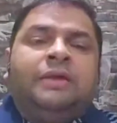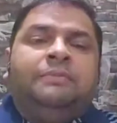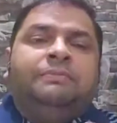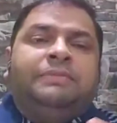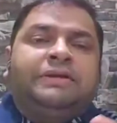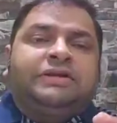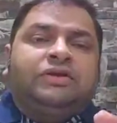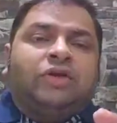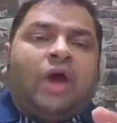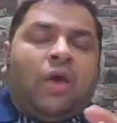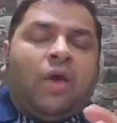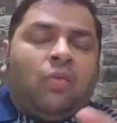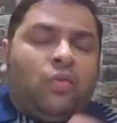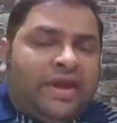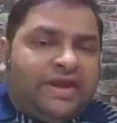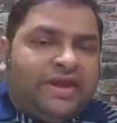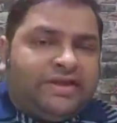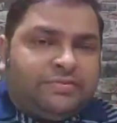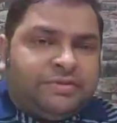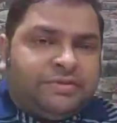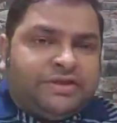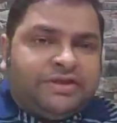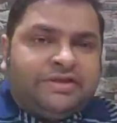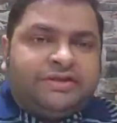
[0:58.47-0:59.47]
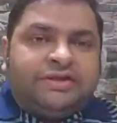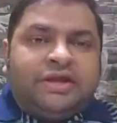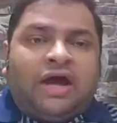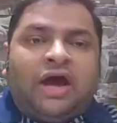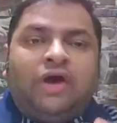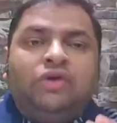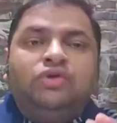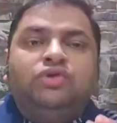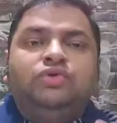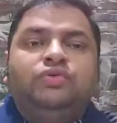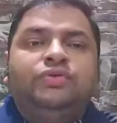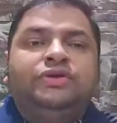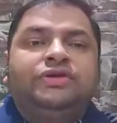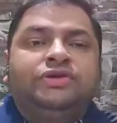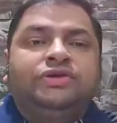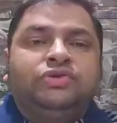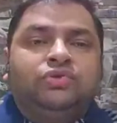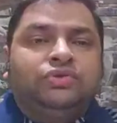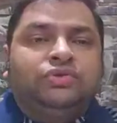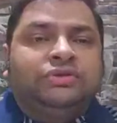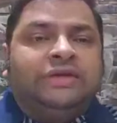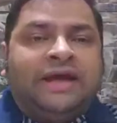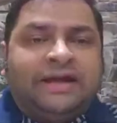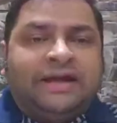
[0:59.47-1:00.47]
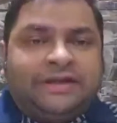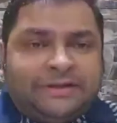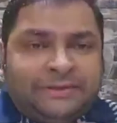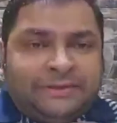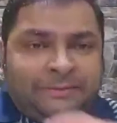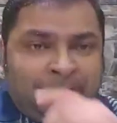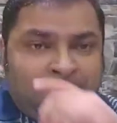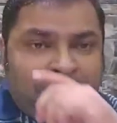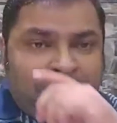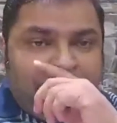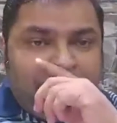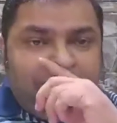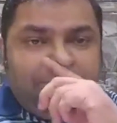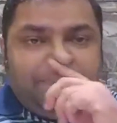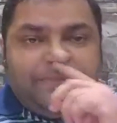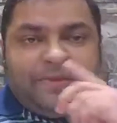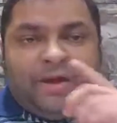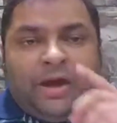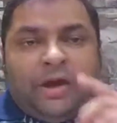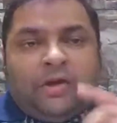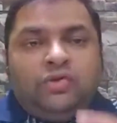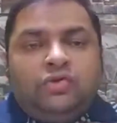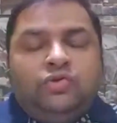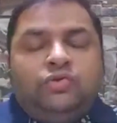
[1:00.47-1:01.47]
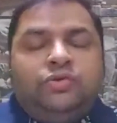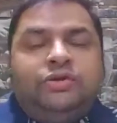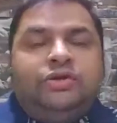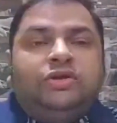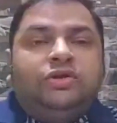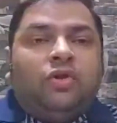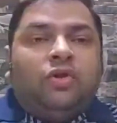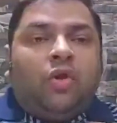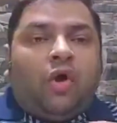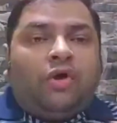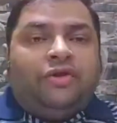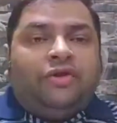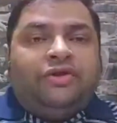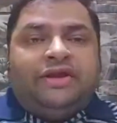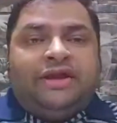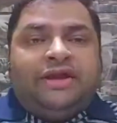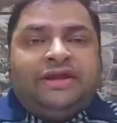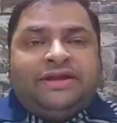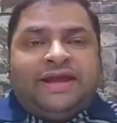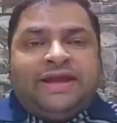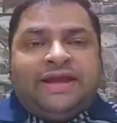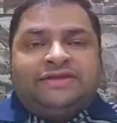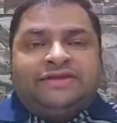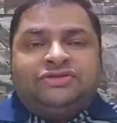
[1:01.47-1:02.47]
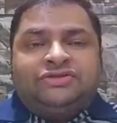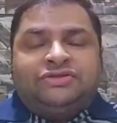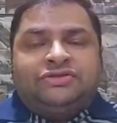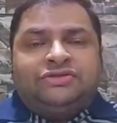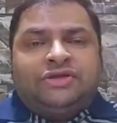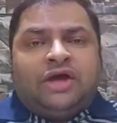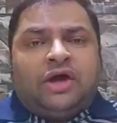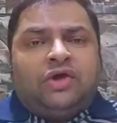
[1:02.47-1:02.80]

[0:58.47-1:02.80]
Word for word: But wait a minute, how do we do that? How do we not get anxious?